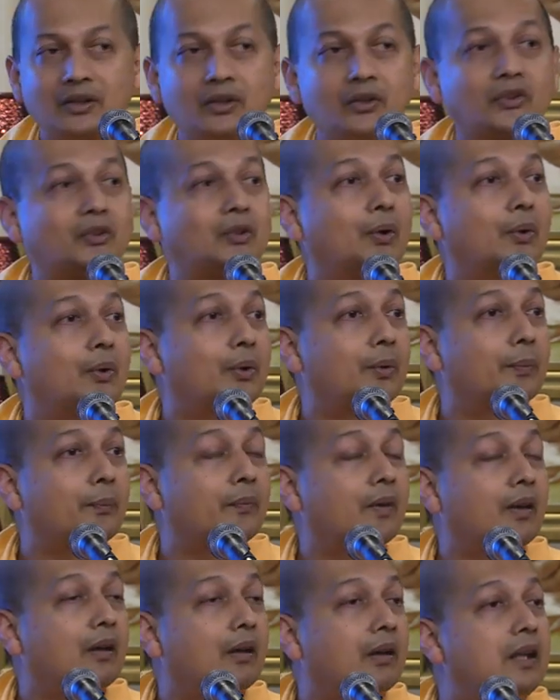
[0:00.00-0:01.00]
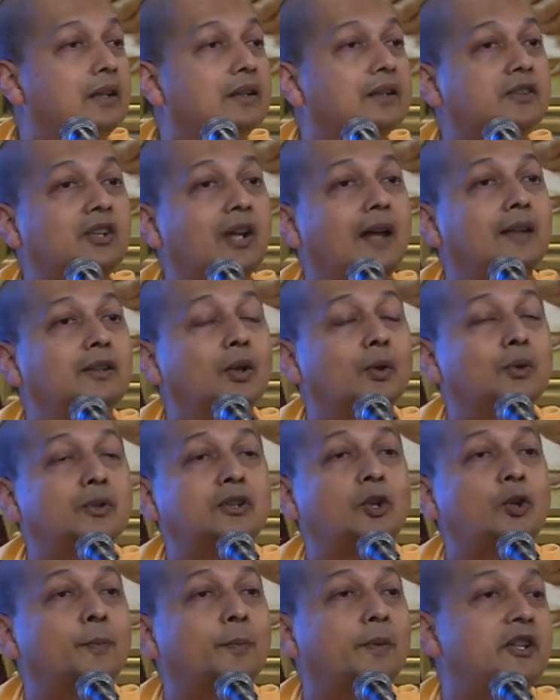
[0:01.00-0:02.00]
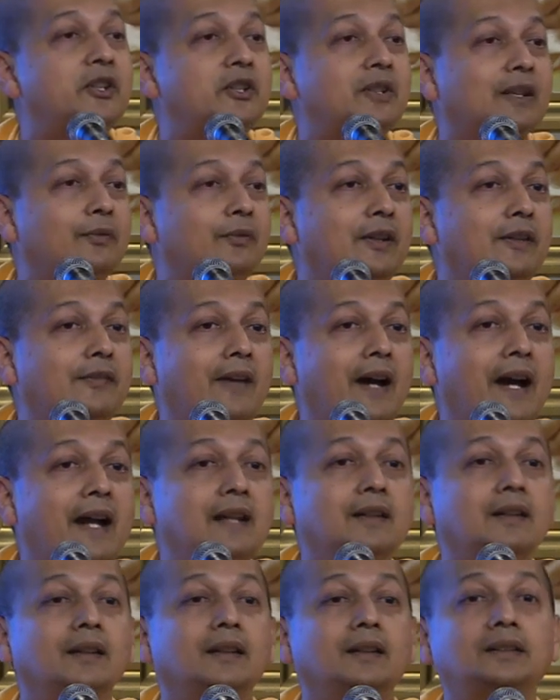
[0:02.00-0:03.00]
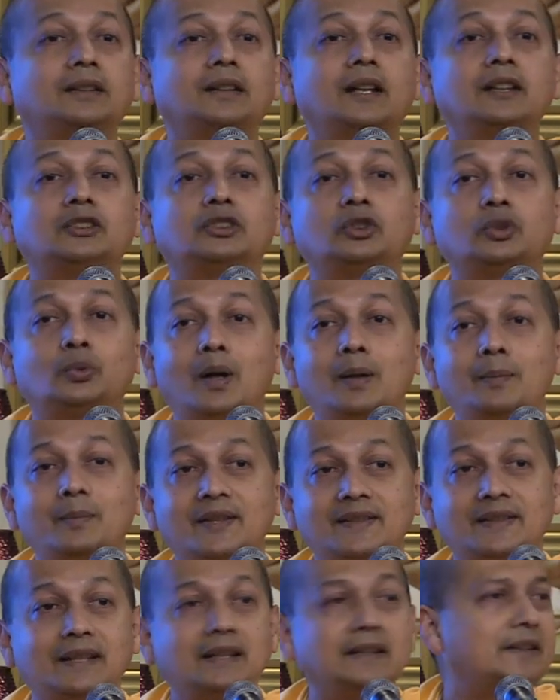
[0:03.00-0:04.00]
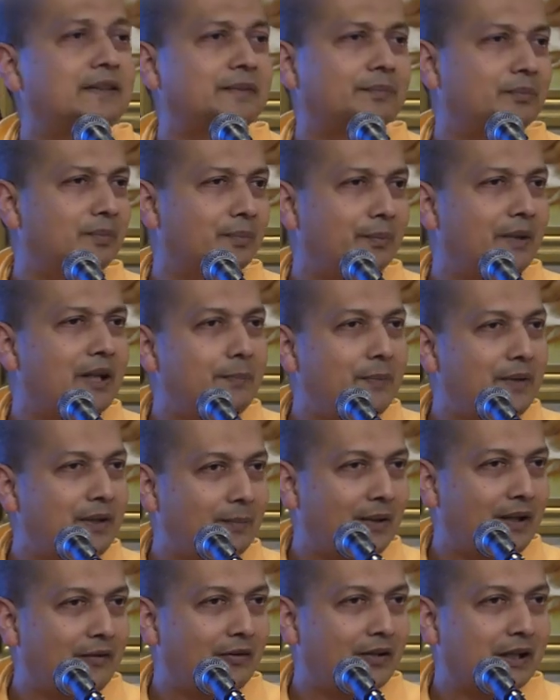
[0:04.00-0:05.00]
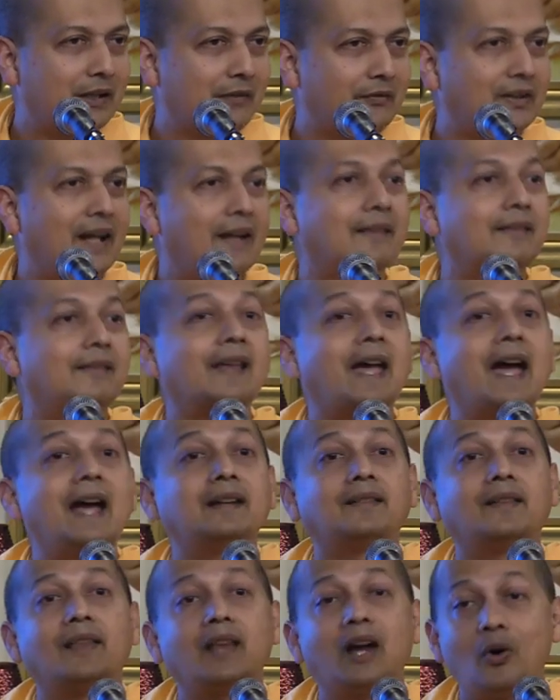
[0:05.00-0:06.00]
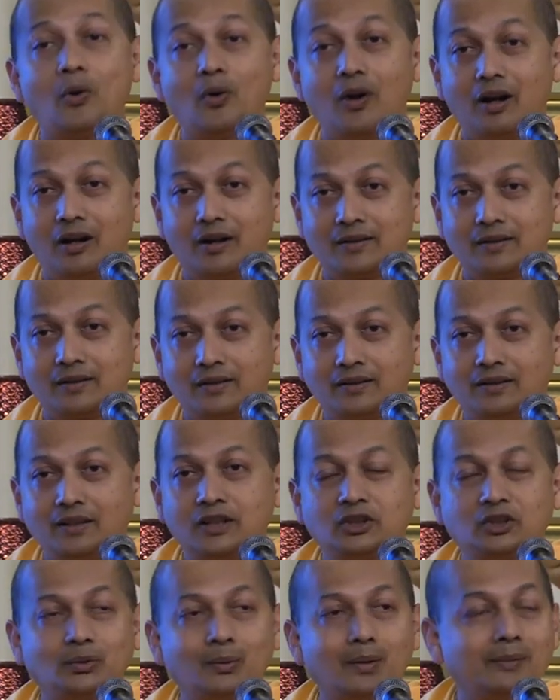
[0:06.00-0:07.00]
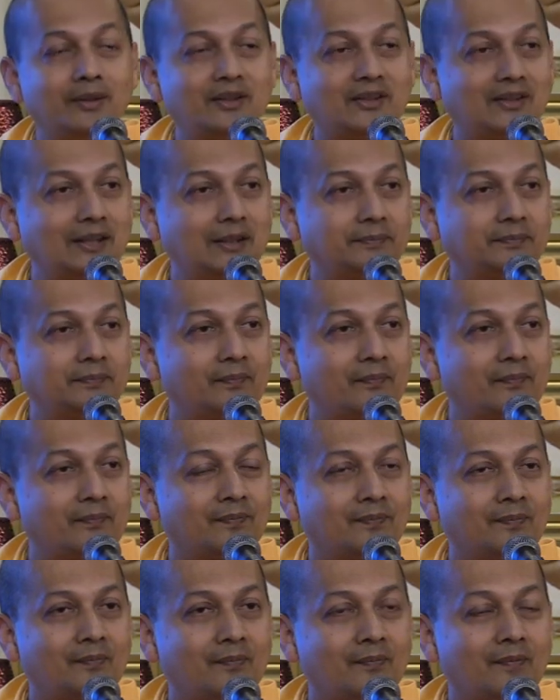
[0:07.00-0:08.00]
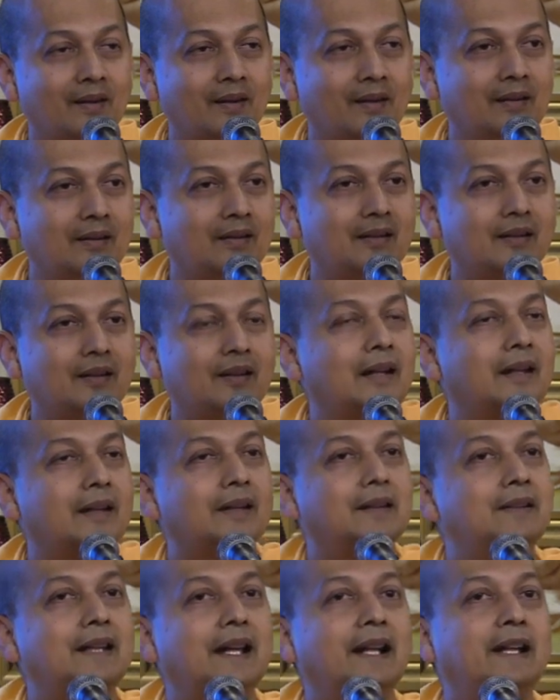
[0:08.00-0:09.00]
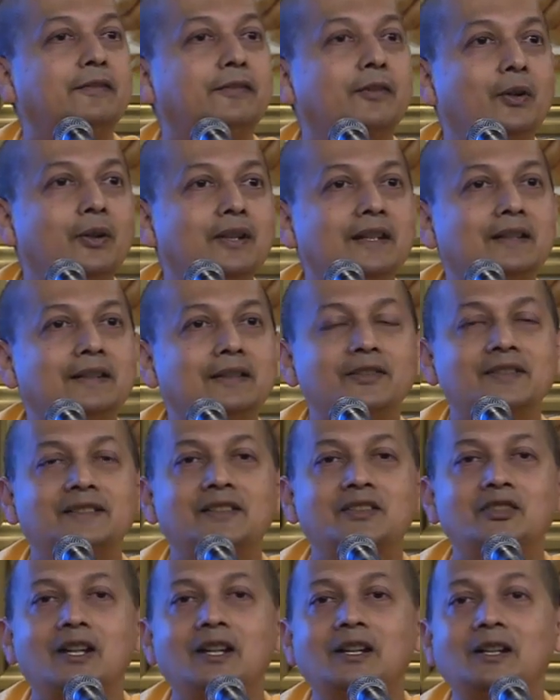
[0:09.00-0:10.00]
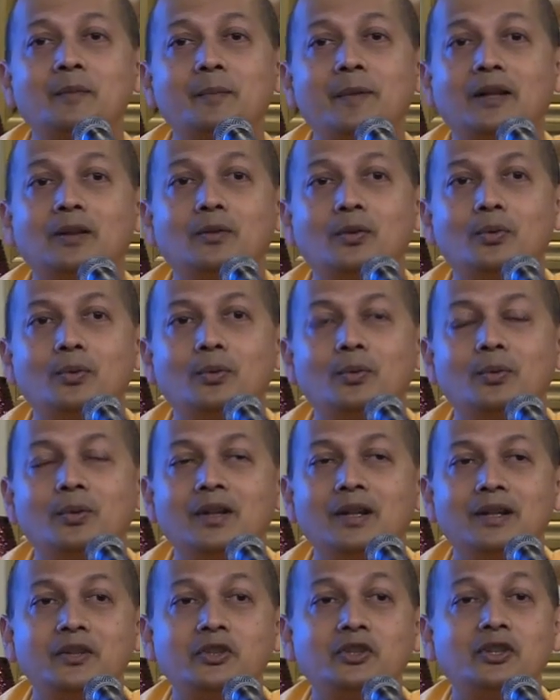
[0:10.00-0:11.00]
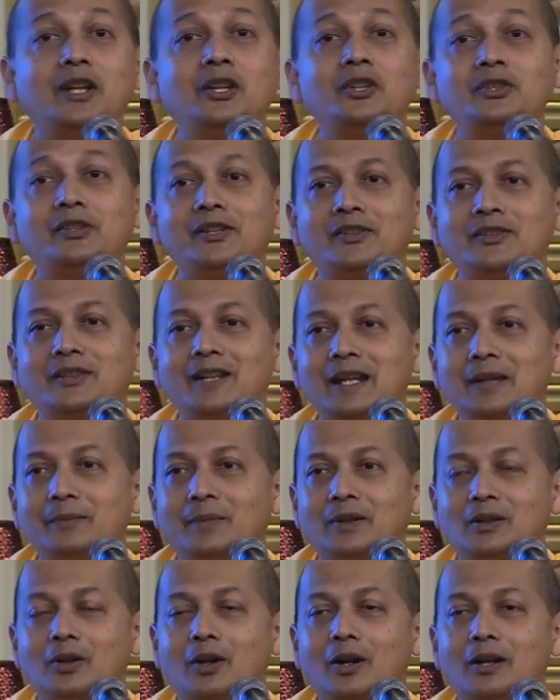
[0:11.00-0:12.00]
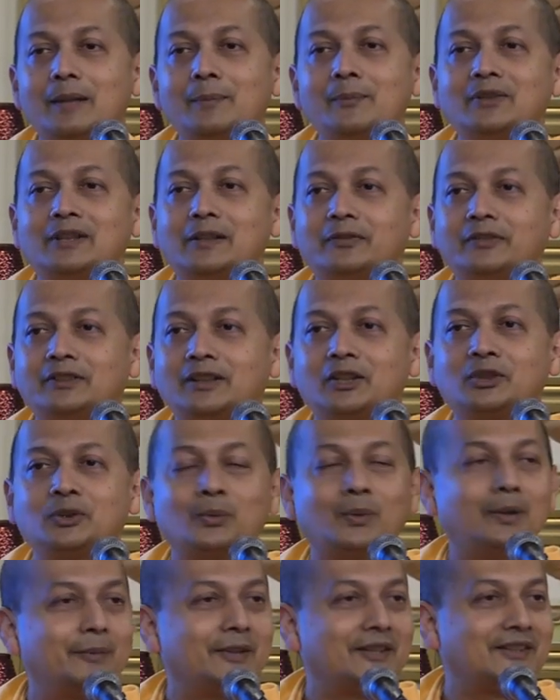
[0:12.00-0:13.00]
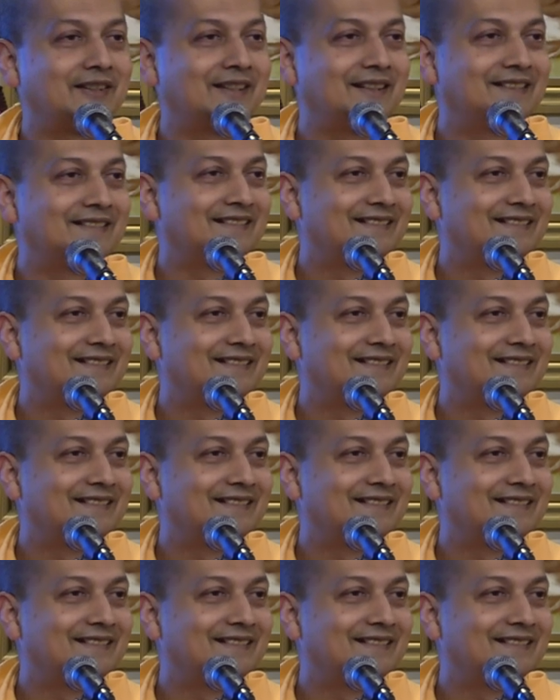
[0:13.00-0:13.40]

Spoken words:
So in the Chandogya Upanishad, we find Tat Tvamasi. Many people have heard of that. That thou art. Tat Tvamasi. In California, there was this gentleman who changed his name and called himself Tat Tvamasi.